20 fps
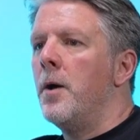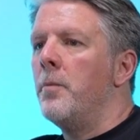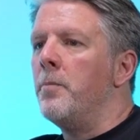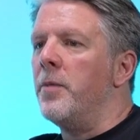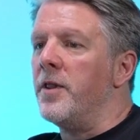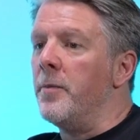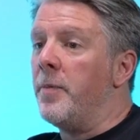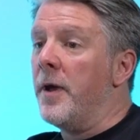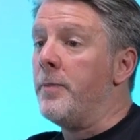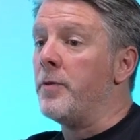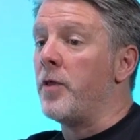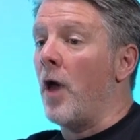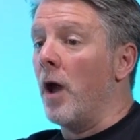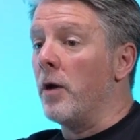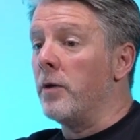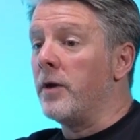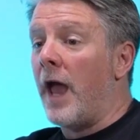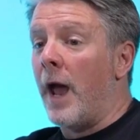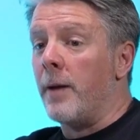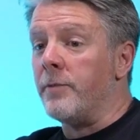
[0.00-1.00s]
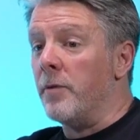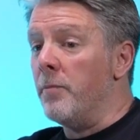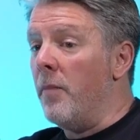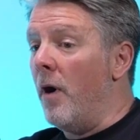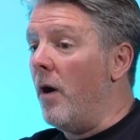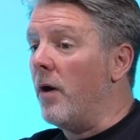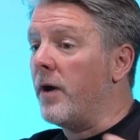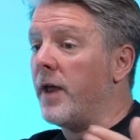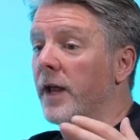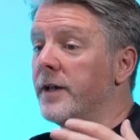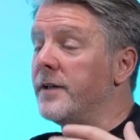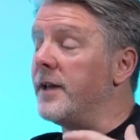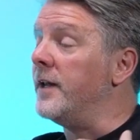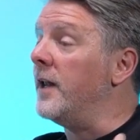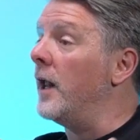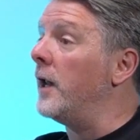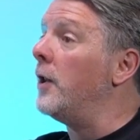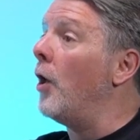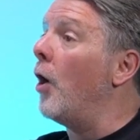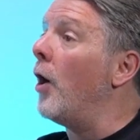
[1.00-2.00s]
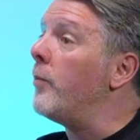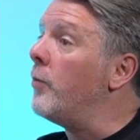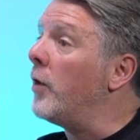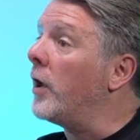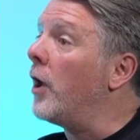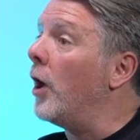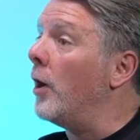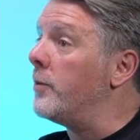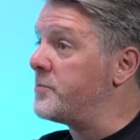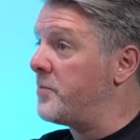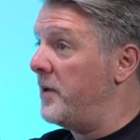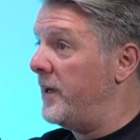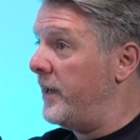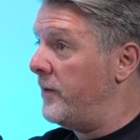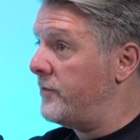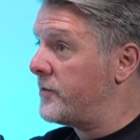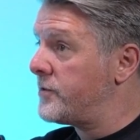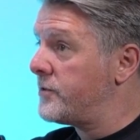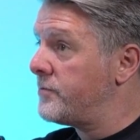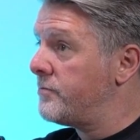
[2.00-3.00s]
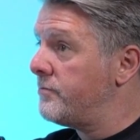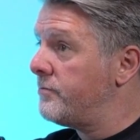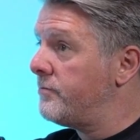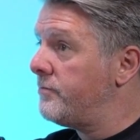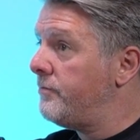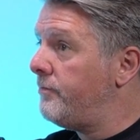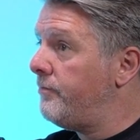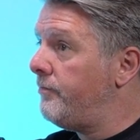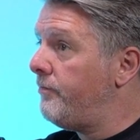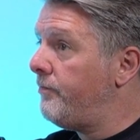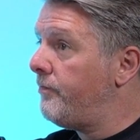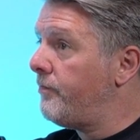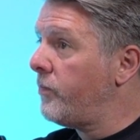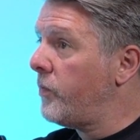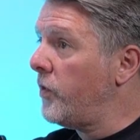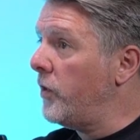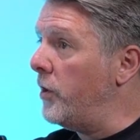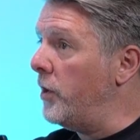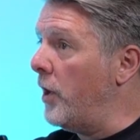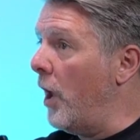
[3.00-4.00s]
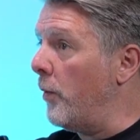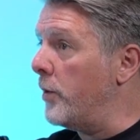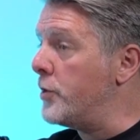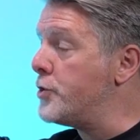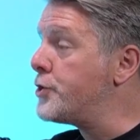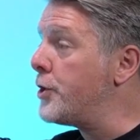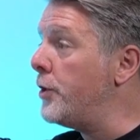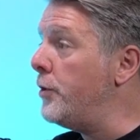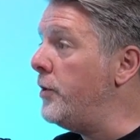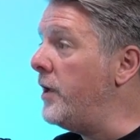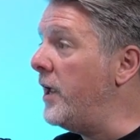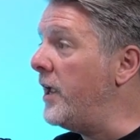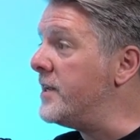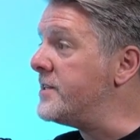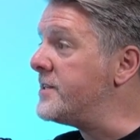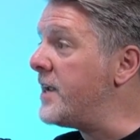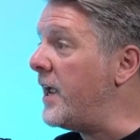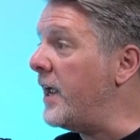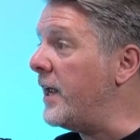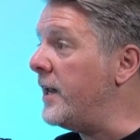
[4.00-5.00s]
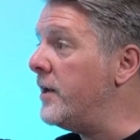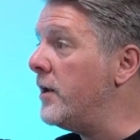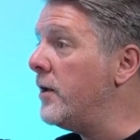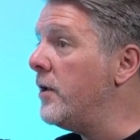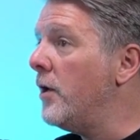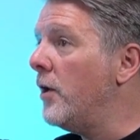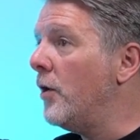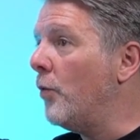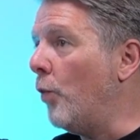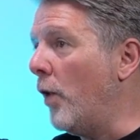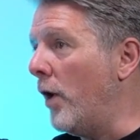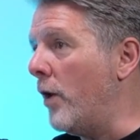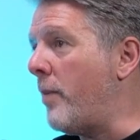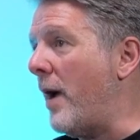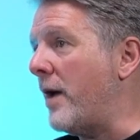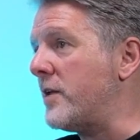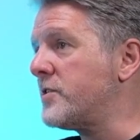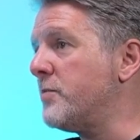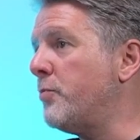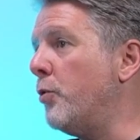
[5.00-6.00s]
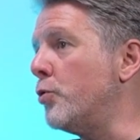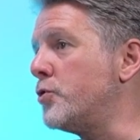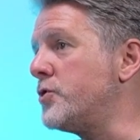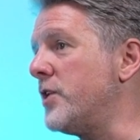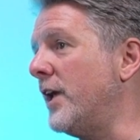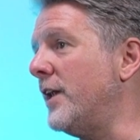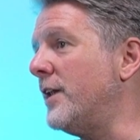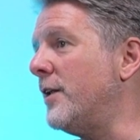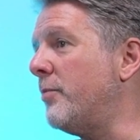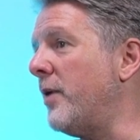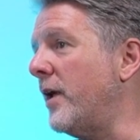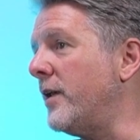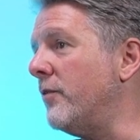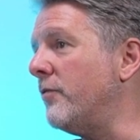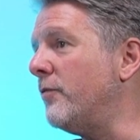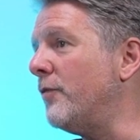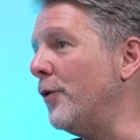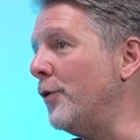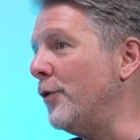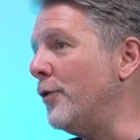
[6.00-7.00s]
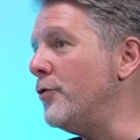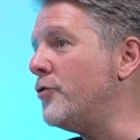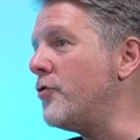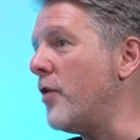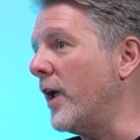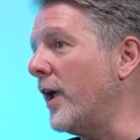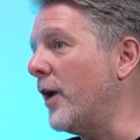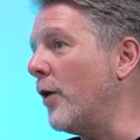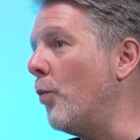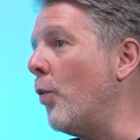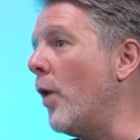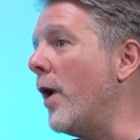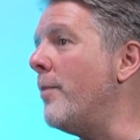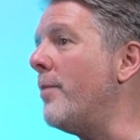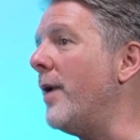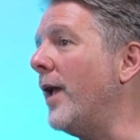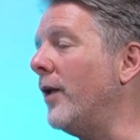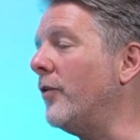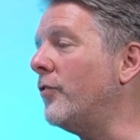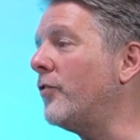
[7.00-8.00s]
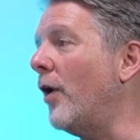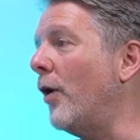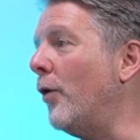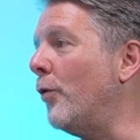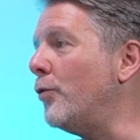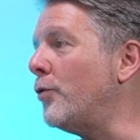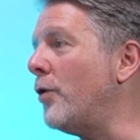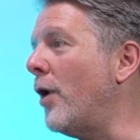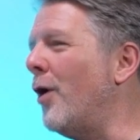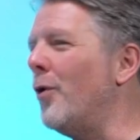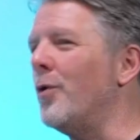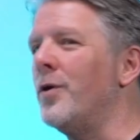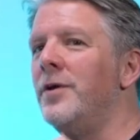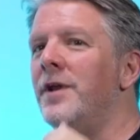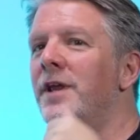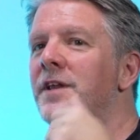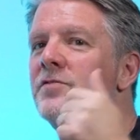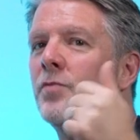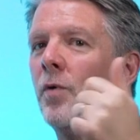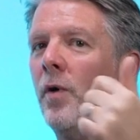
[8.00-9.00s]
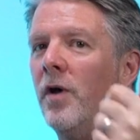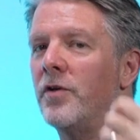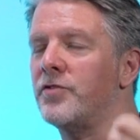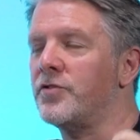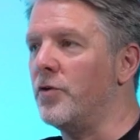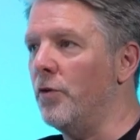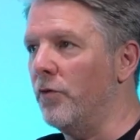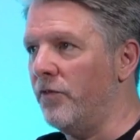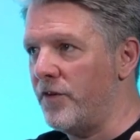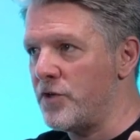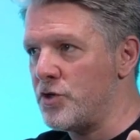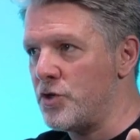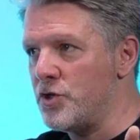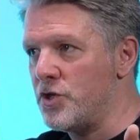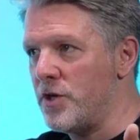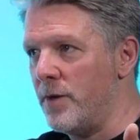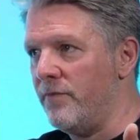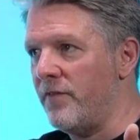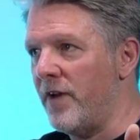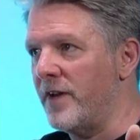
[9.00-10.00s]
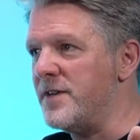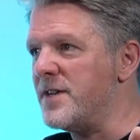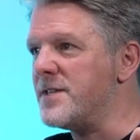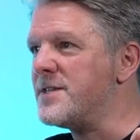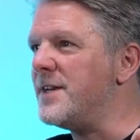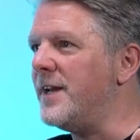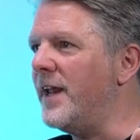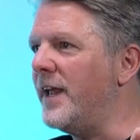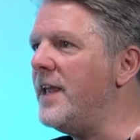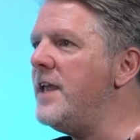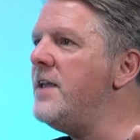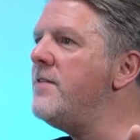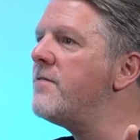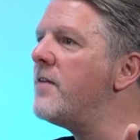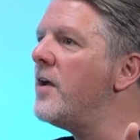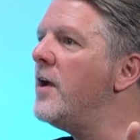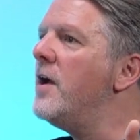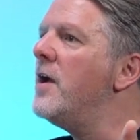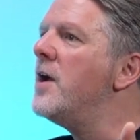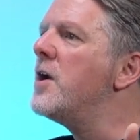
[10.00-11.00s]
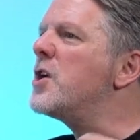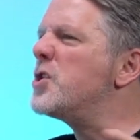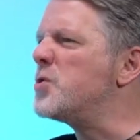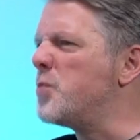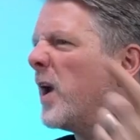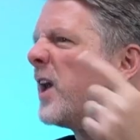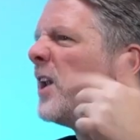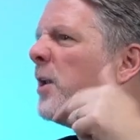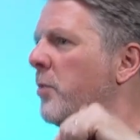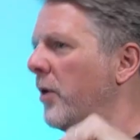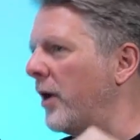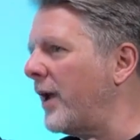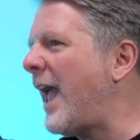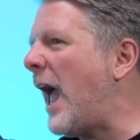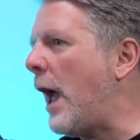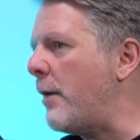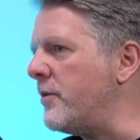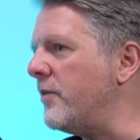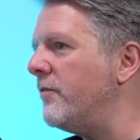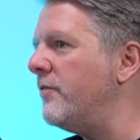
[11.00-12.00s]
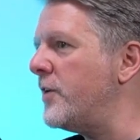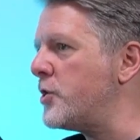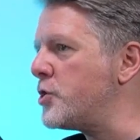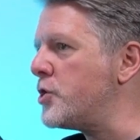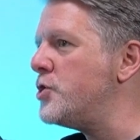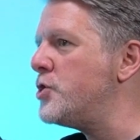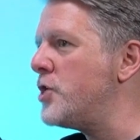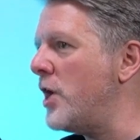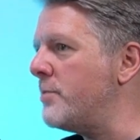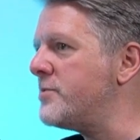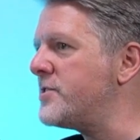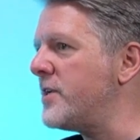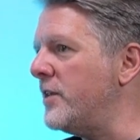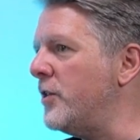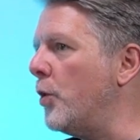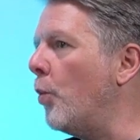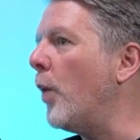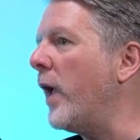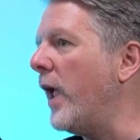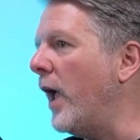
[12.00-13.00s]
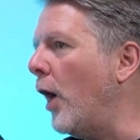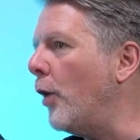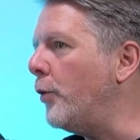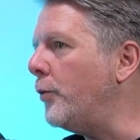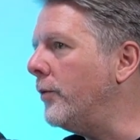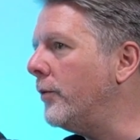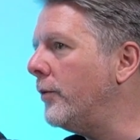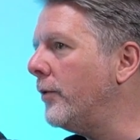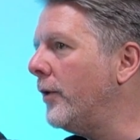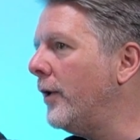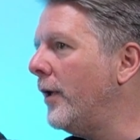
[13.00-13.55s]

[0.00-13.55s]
But the people that own Camden Market didn't align with KERB's beliefs. You know, and 2 years in, we're about supporting independent food and drink, and we're being told, oh, you need to ask your fish and chip vendor to leave because we're going to put Camden fish and chips in that we own.